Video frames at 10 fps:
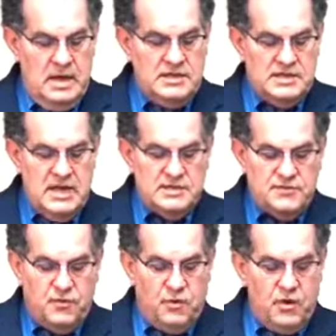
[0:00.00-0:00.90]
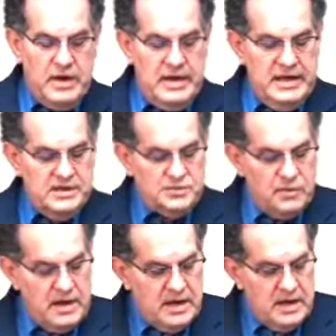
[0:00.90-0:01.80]
He says, For it is
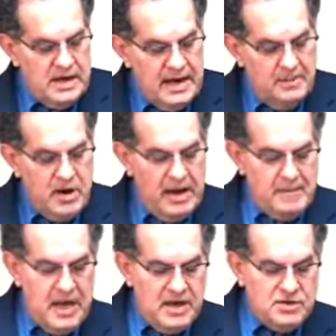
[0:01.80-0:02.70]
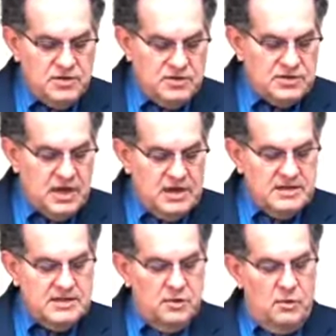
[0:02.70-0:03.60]
written that Abraham had two
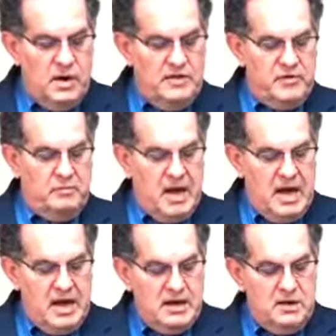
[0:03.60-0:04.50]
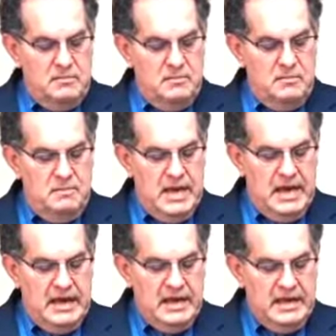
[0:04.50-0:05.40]
sons, the one of a bond
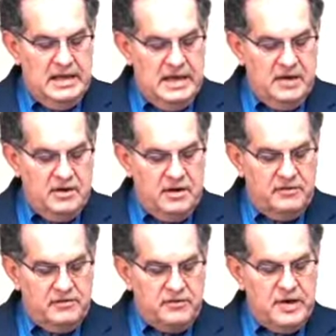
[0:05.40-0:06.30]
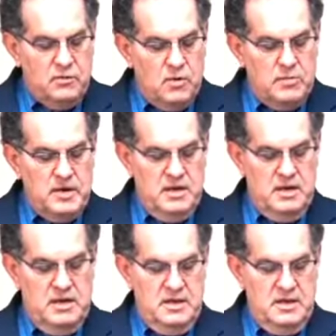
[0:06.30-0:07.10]
maid, and the other of a free woman.